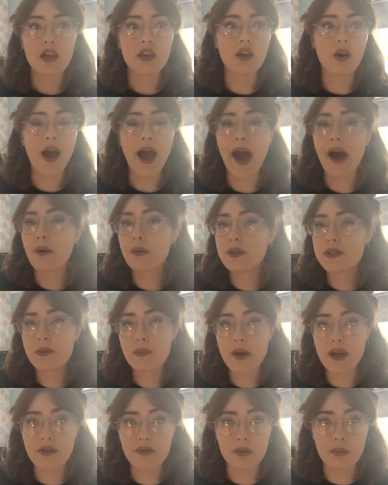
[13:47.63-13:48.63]
You're hours
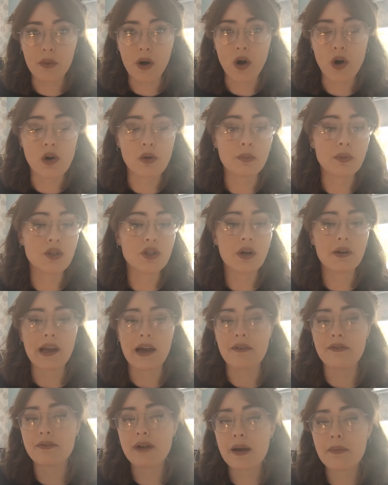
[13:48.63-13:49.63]
away from home, you don't
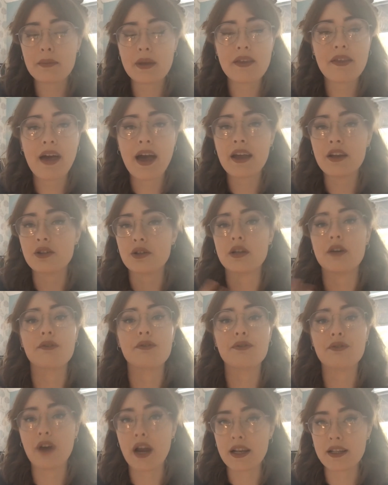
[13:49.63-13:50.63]
have family there, you don't
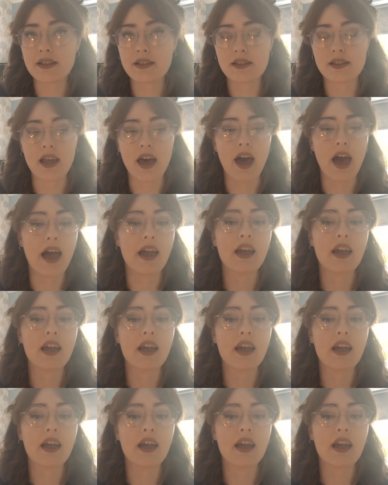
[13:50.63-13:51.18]
have friends there.